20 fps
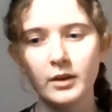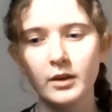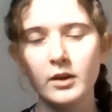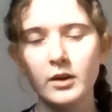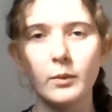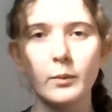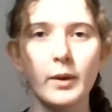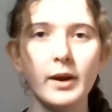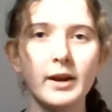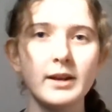
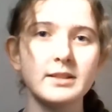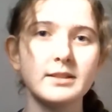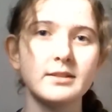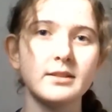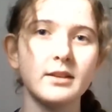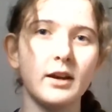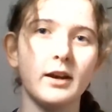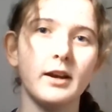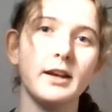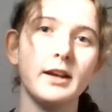Whereas
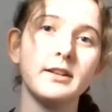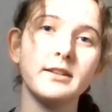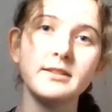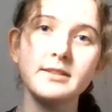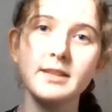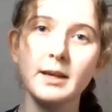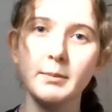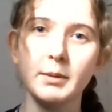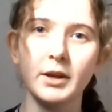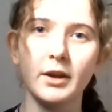in a
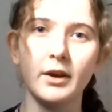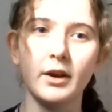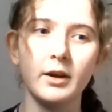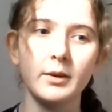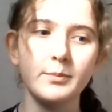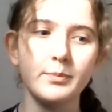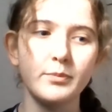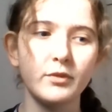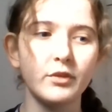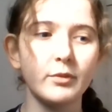seminar,
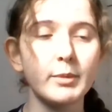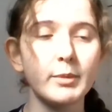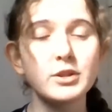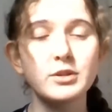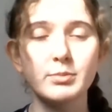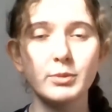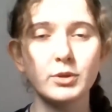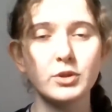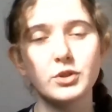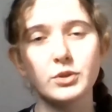for most
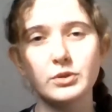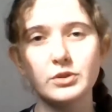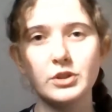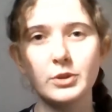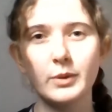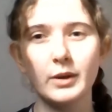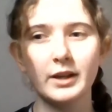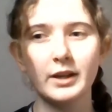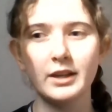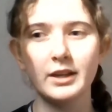modules, you
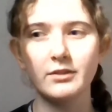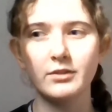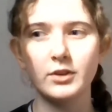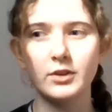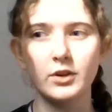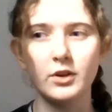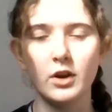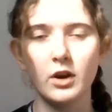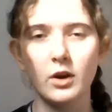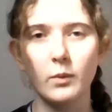are
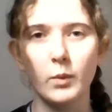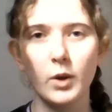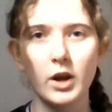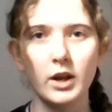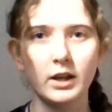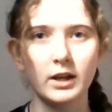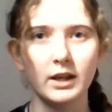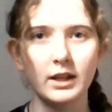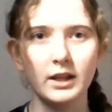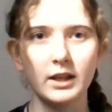given a
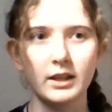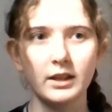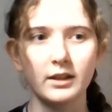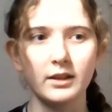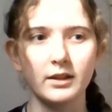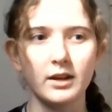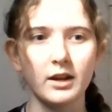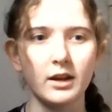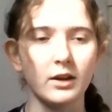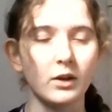Workly
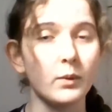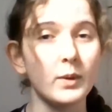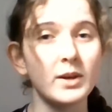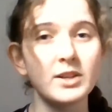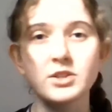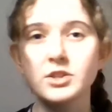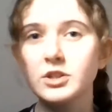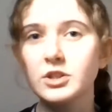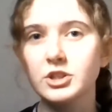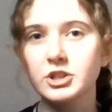
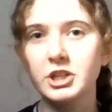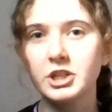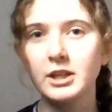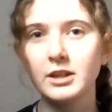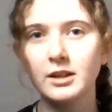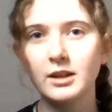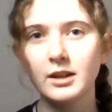question sheet.